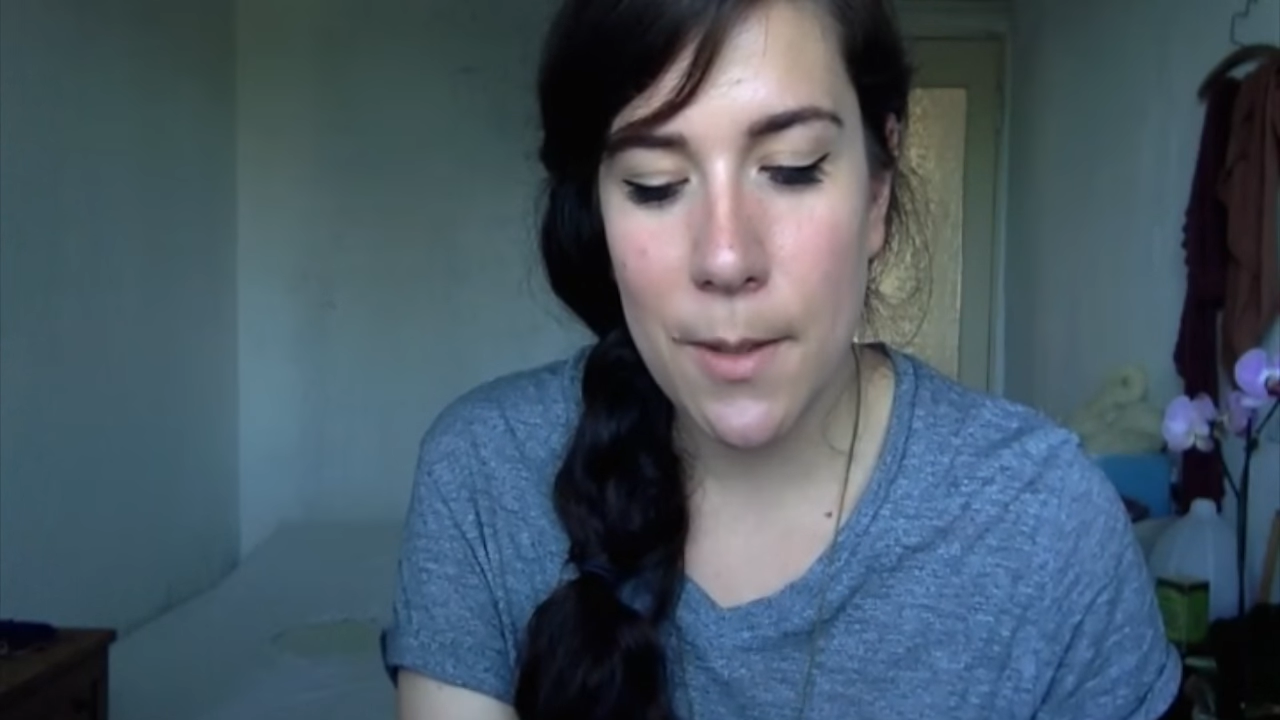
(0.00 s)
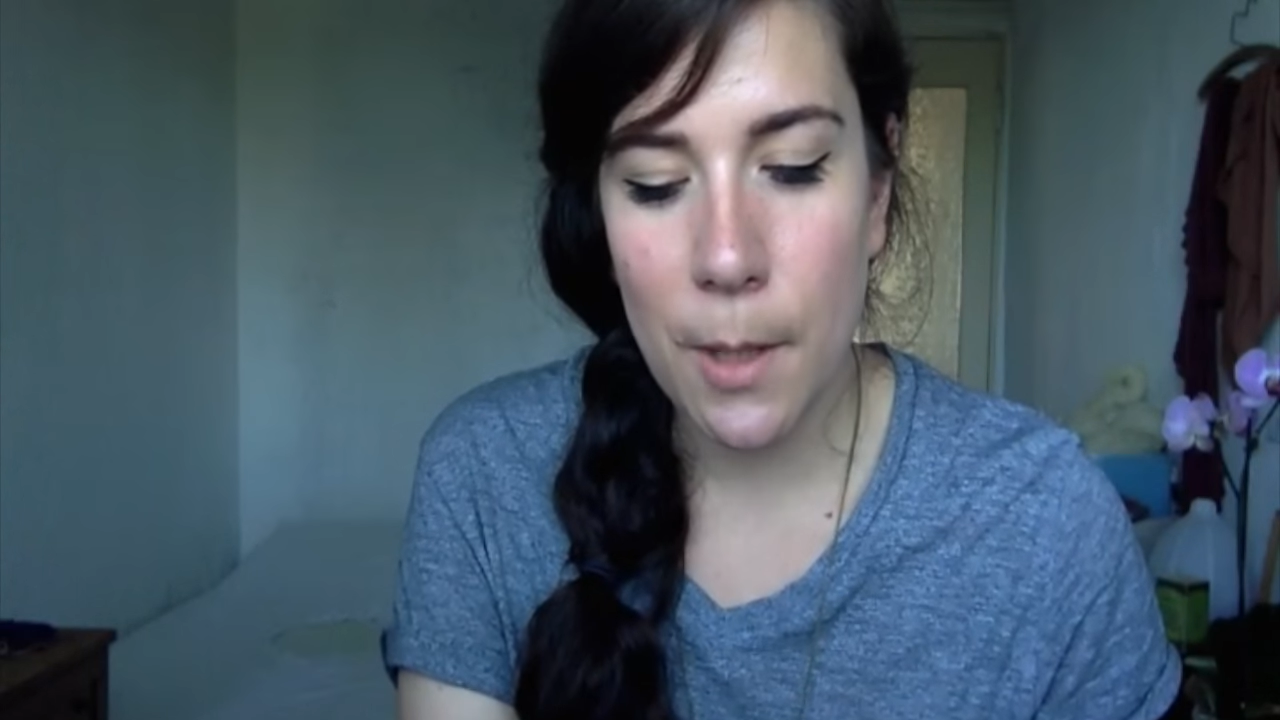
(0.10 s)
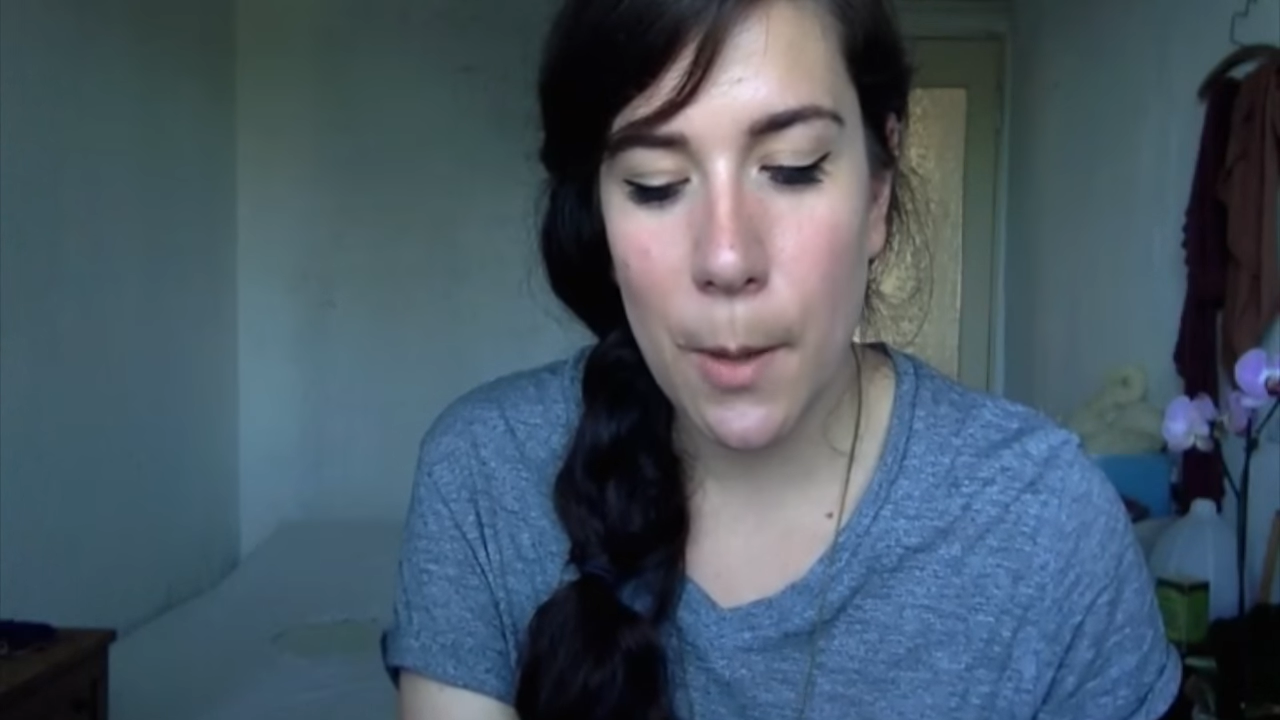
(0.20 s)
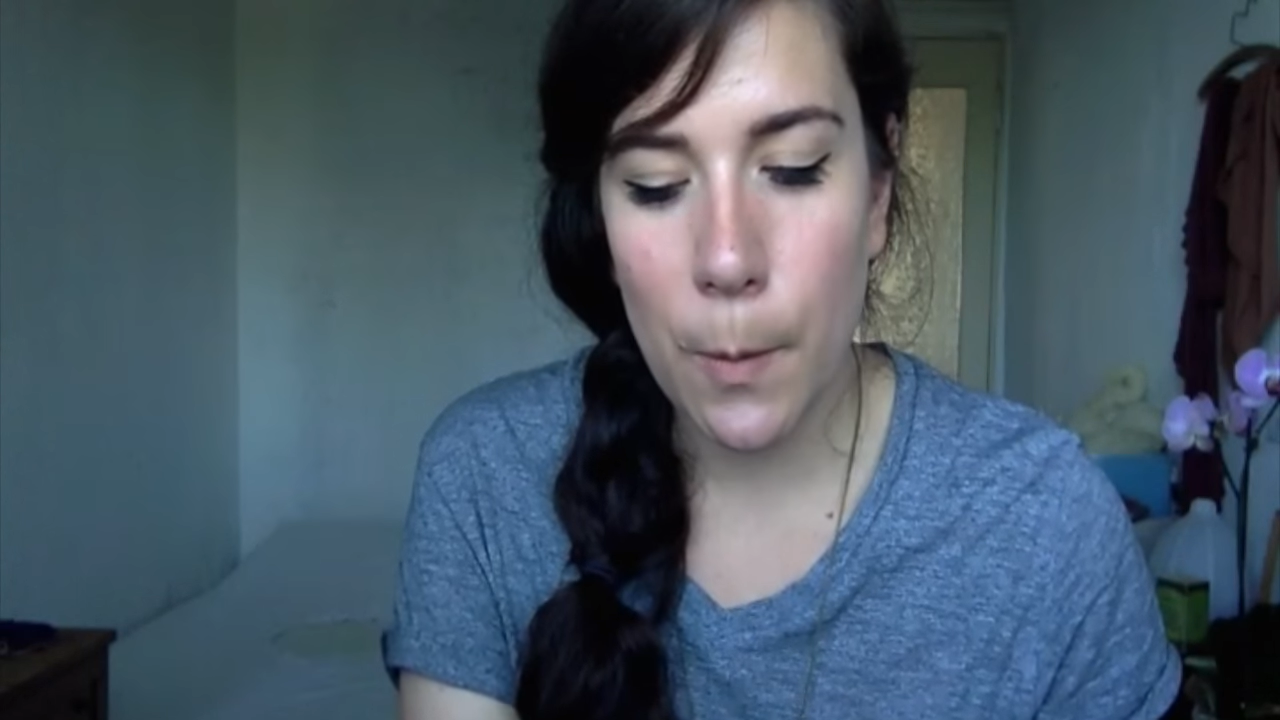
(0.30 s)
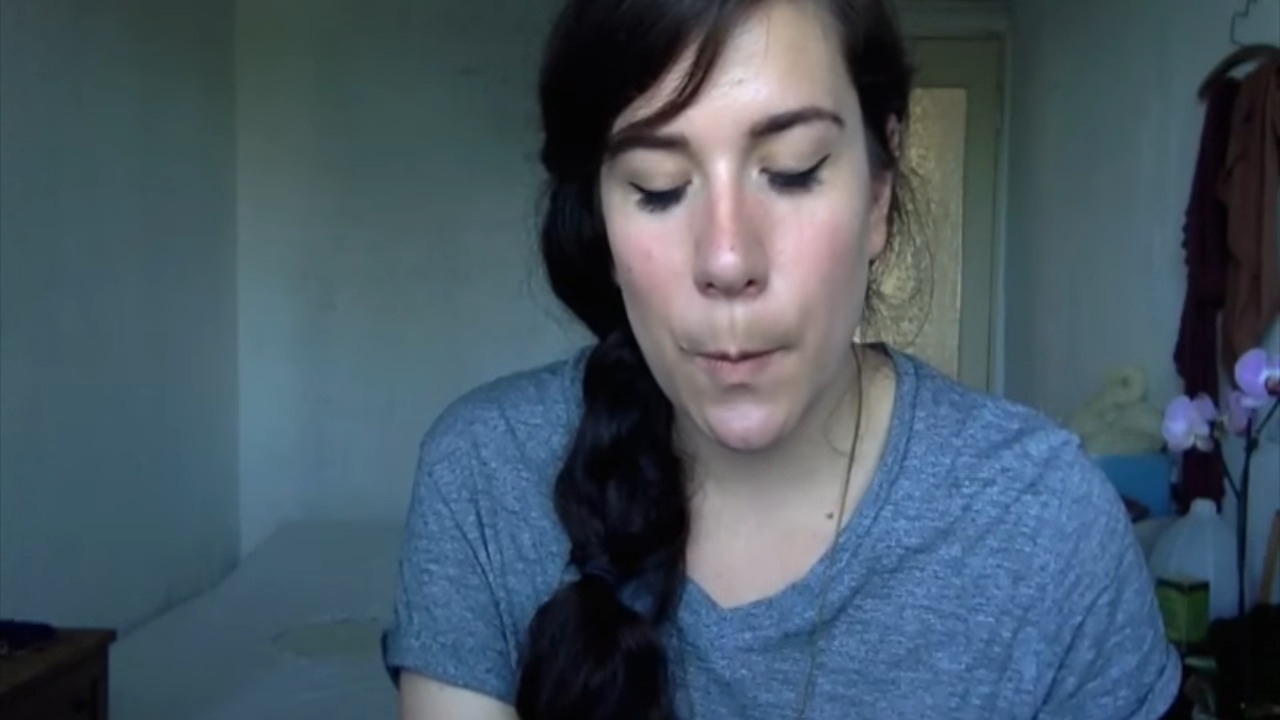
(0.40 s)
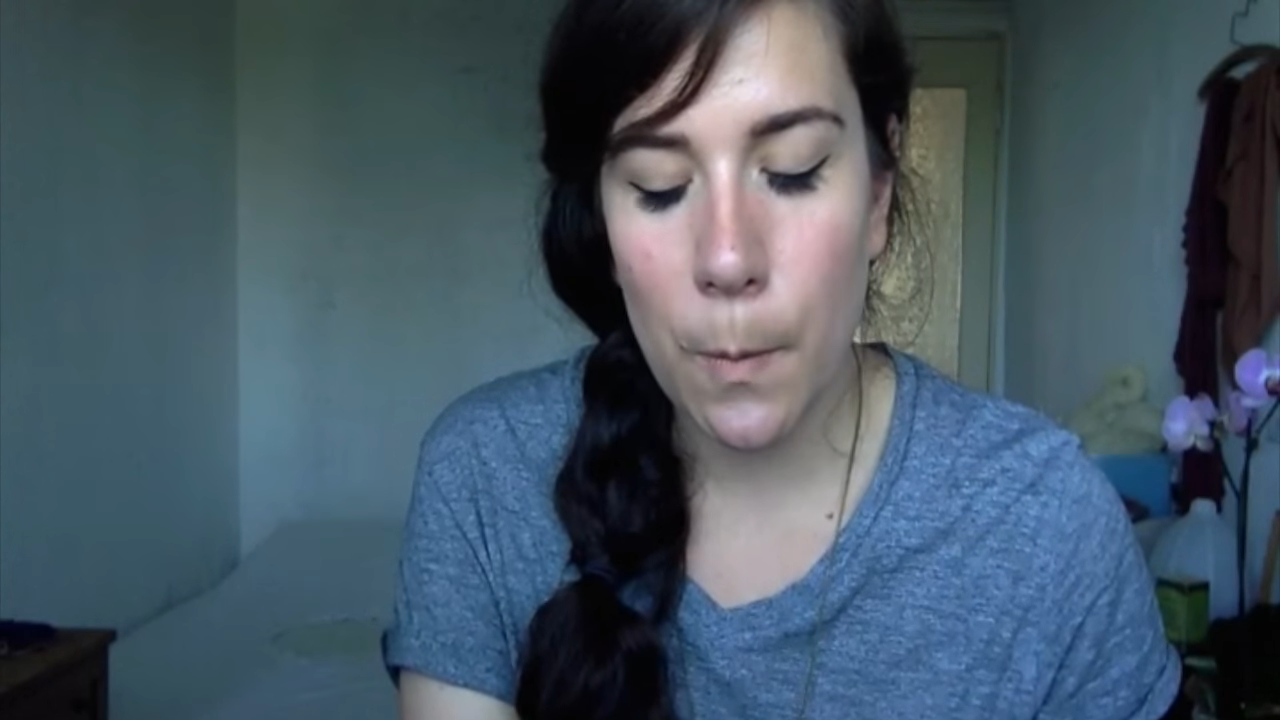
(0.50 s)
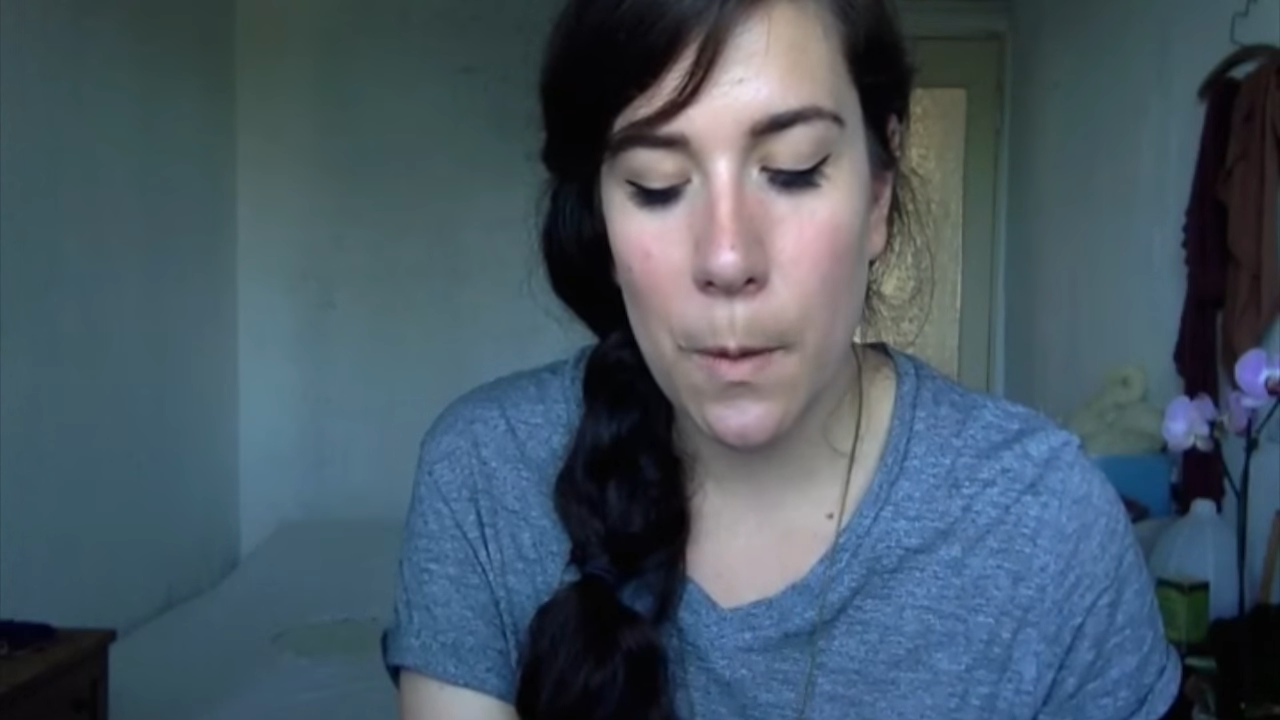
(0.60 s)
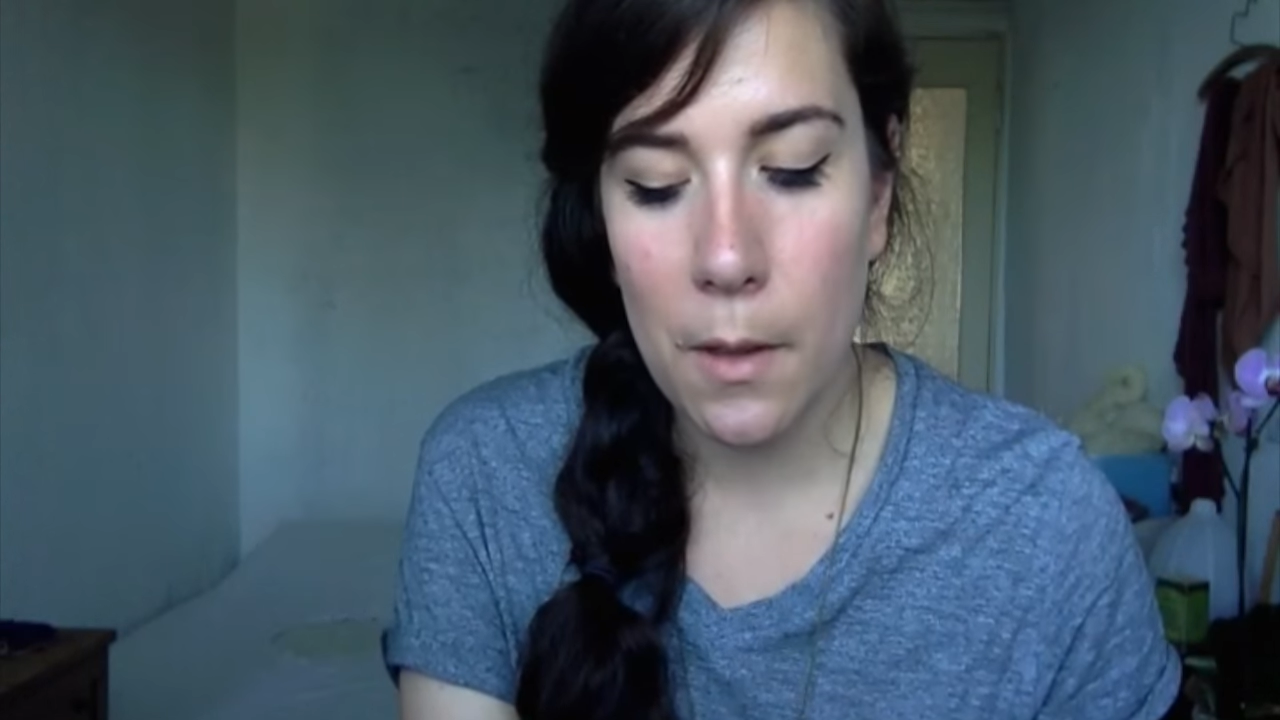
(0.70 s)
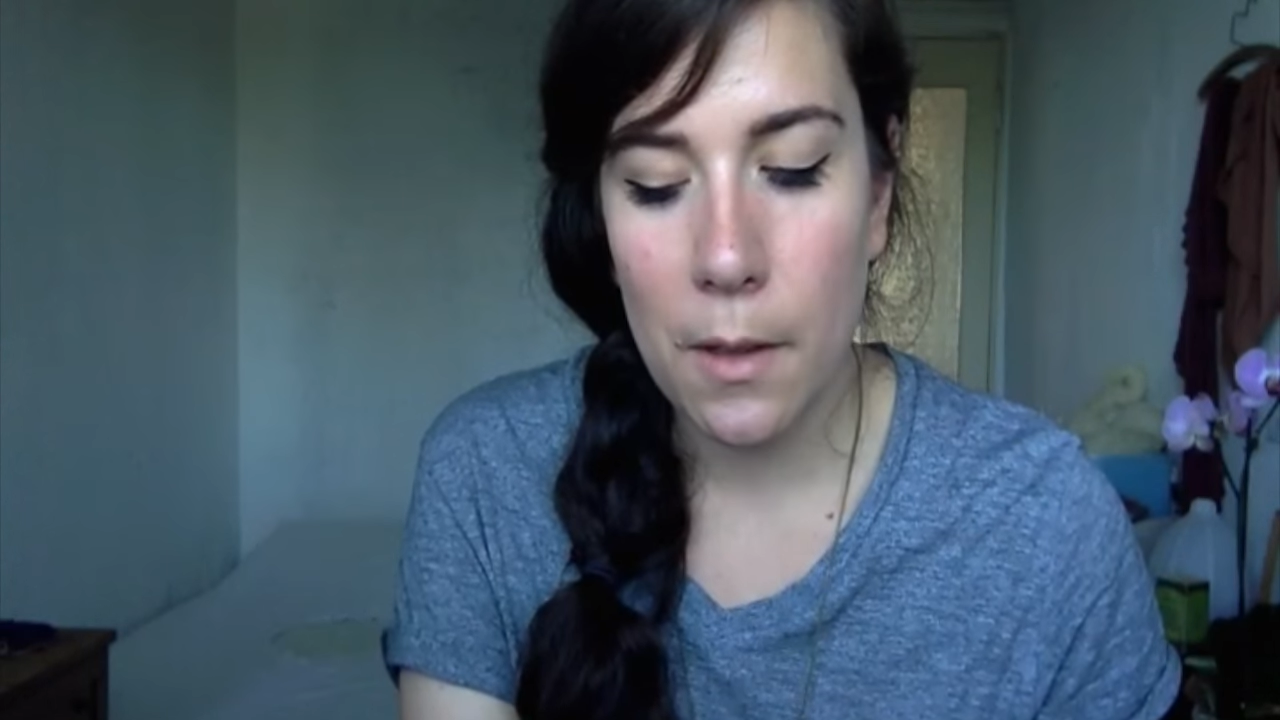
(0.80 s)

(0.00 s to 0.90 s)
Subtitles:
to